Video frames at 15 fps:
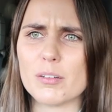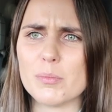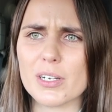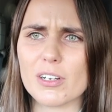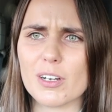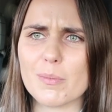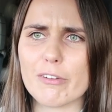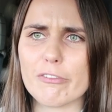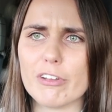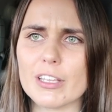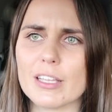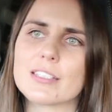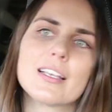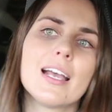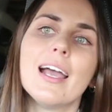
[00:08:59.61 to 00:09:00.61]
oh my god, my
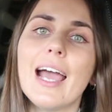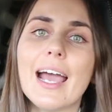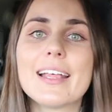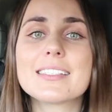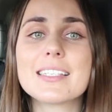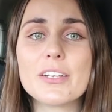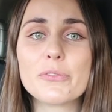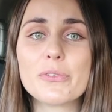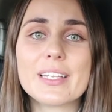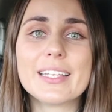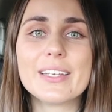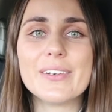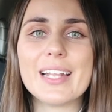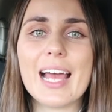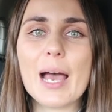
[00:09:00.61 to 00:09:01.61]
feelings. And then something
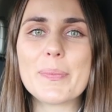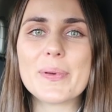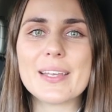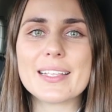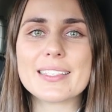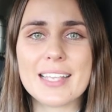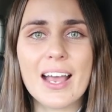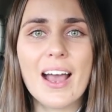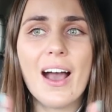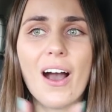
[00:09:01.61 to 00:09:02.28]
really good happens.